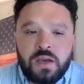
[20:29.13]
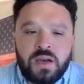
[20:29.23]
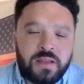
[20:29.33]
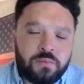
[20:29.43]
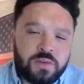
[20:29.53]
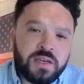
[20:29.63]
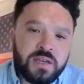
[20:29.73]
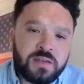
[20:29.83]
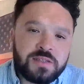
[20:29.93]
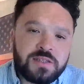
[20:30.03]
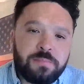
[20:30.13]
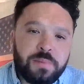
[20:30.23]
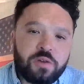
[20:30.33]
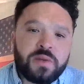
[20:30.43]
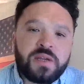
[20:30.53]
that related to some
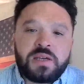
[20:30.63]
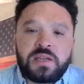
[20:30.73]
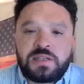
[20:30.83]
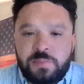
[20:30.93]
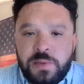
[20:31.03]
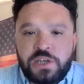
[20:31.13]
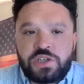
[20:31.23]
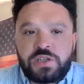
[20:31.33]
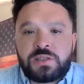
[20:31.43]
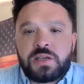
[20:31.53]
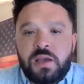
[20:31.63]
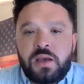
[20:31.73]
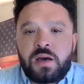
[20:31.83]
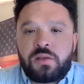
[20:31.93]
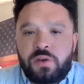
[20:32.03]
permitting and inspections.
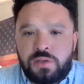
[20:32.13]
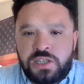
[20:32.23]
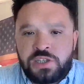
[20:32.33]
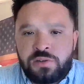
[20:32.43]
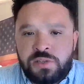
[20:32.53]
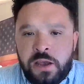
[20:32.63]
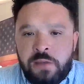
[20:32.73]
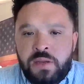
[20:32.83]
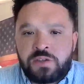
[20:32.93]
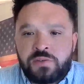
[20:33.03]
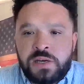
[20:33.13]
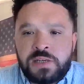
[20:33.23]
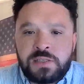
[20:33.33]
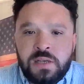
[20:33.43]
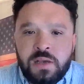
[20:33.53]
Those issues have been
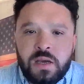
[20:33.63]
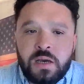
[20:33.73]
addressed.